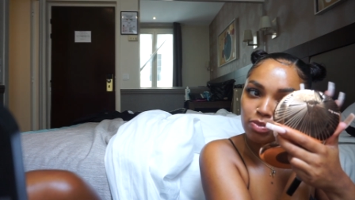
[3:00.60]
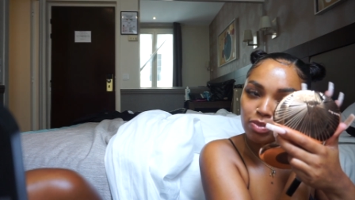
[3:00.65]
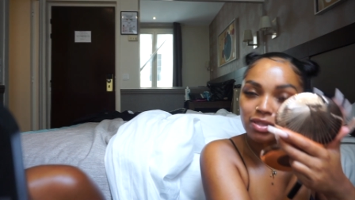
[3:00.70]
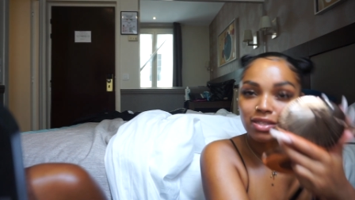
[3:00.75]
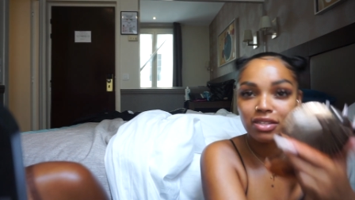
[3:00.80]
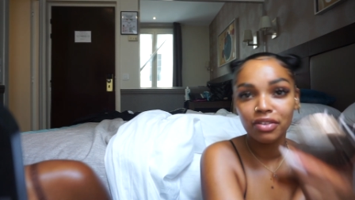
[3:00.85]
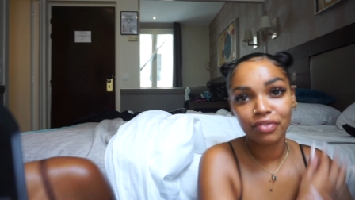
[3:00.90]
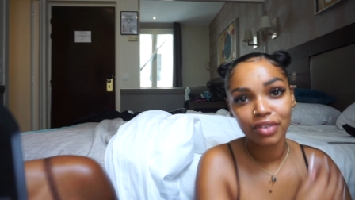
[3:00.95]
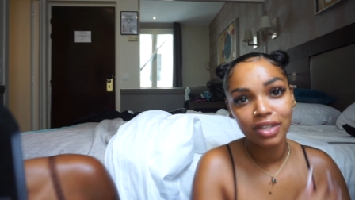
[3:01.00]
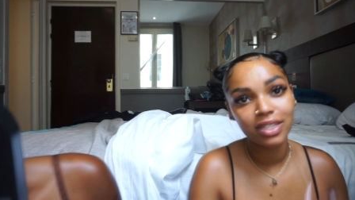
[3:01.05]

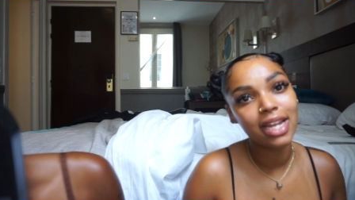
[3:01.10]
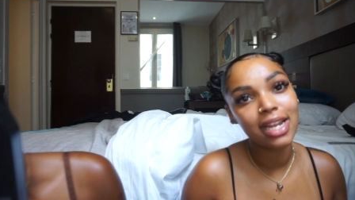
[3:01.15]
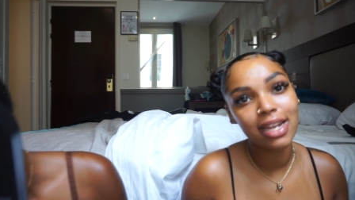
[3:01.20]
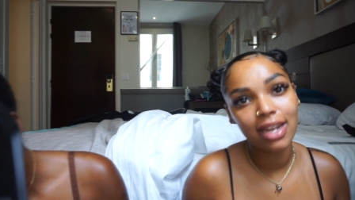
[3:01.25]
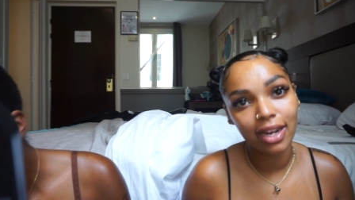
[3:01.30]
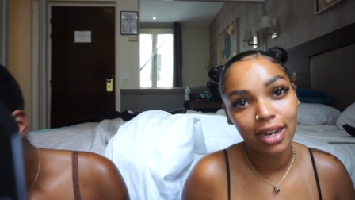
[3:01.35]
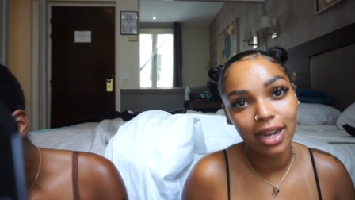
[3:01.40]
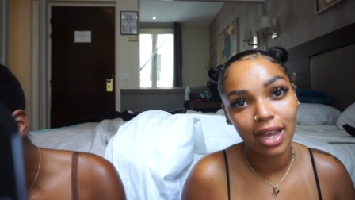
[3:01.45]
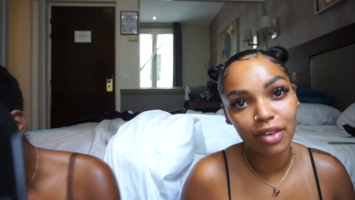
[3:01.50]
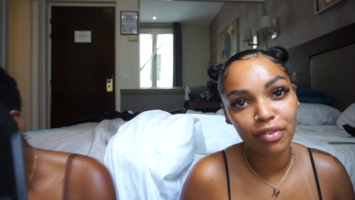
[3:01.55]
specific
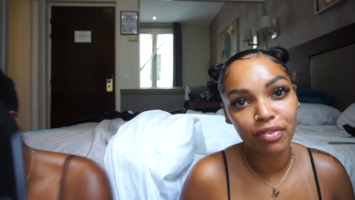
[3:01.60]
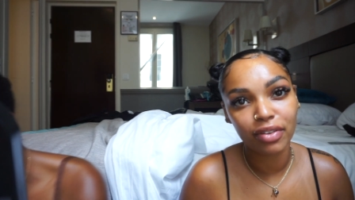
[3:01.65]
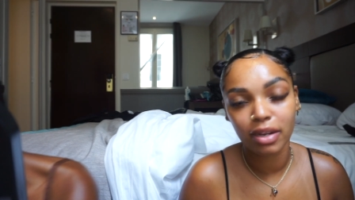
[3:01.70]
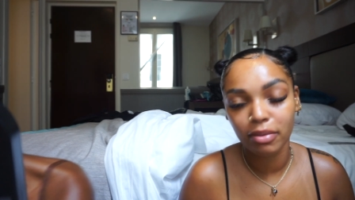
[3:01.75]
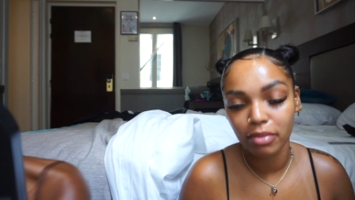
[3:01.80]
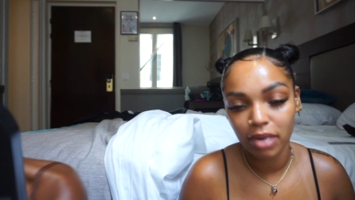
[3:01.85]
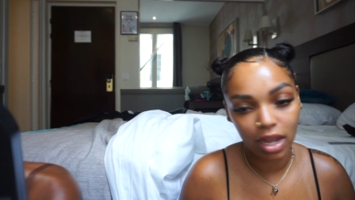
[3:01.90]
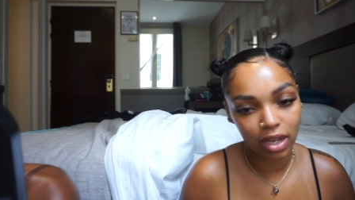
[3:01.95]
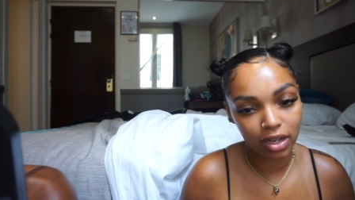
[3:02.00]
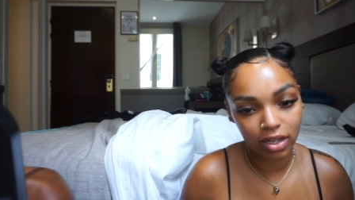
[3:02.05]
dating life, and
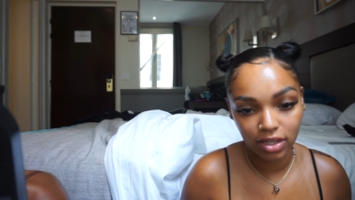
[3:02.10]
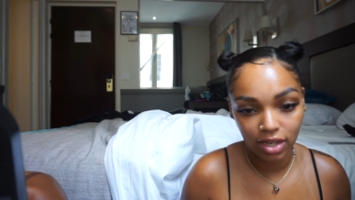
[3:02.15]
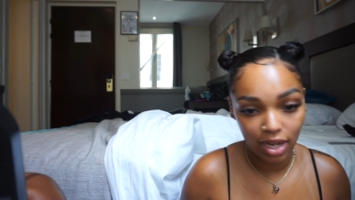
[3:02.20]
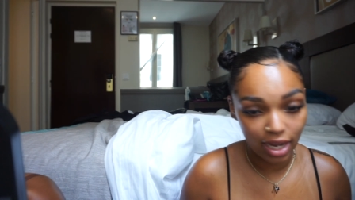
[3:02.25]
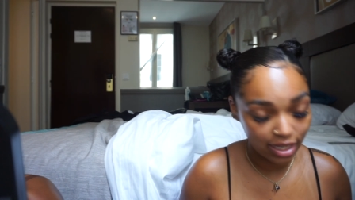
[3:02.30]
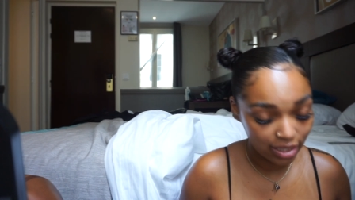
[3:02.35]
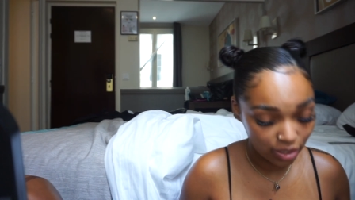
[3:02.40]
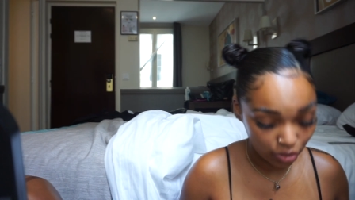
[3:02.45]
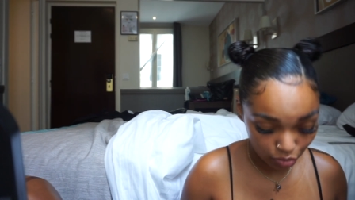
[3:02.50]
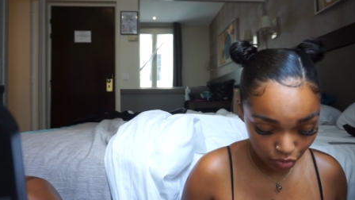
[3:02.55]
I'm not gonna
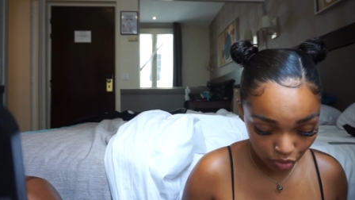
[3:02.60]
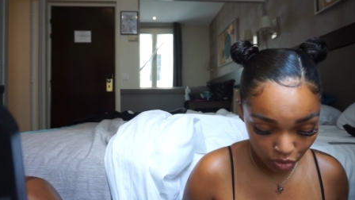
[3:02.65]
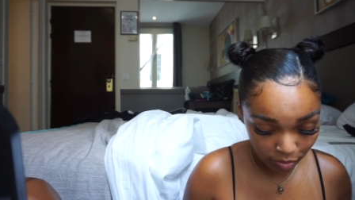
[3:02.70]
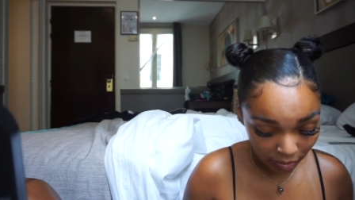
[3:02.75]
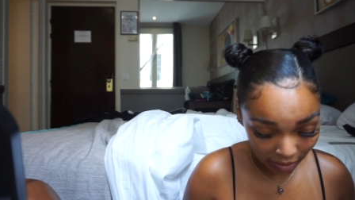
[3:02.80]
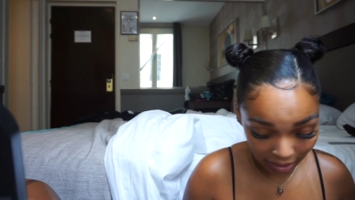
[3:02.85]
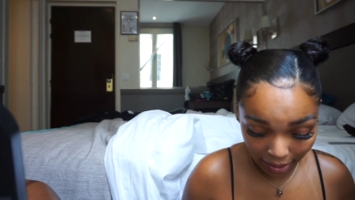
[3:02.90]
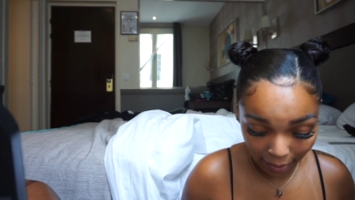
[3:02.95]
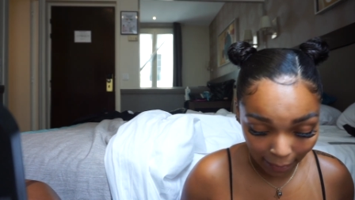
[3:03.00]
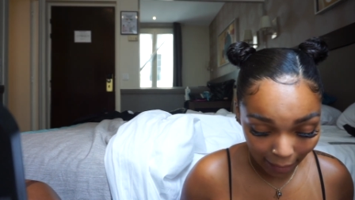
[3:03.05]
I don't
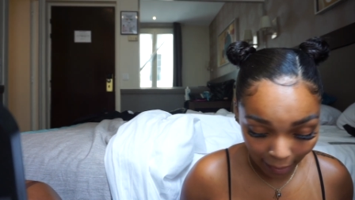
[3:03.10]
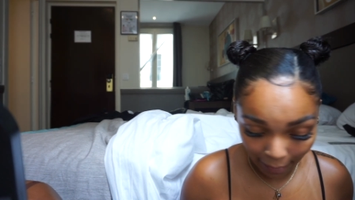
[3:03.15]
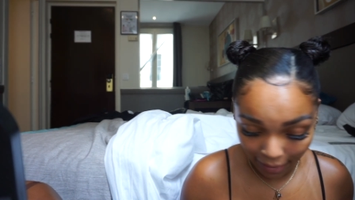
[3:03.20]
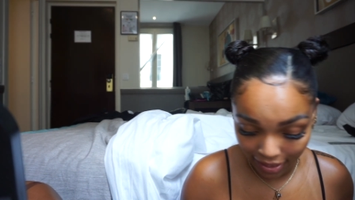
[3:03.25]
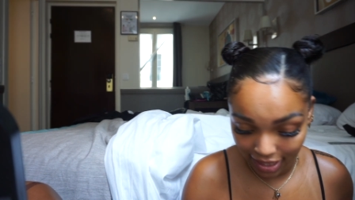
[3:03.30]
speak about my